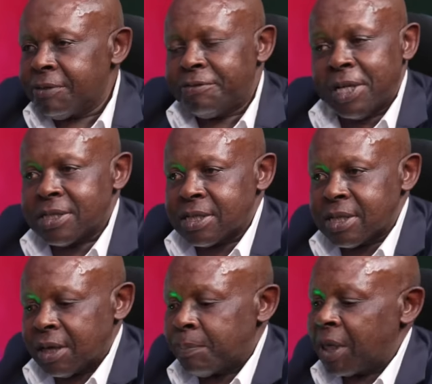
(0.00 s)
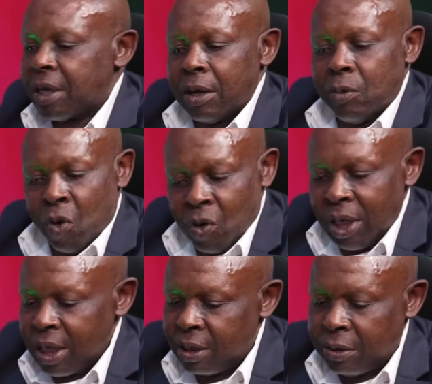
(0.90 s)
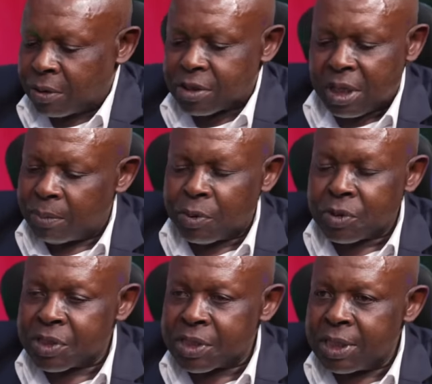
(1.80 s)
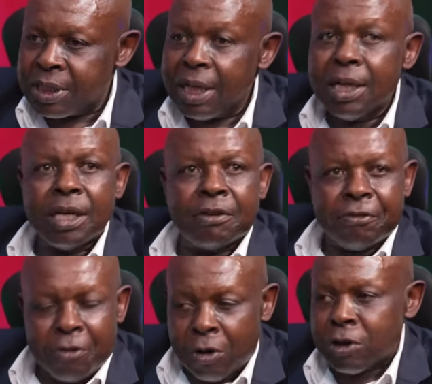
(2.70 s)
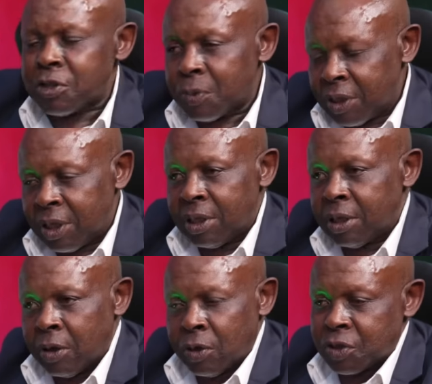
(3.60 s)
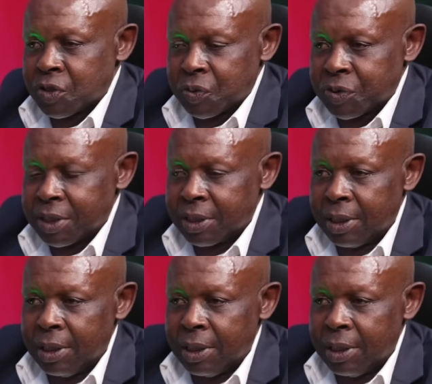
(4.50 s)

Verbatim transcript: if necessary. But I wholly endorse that position. It falls within the Constitution.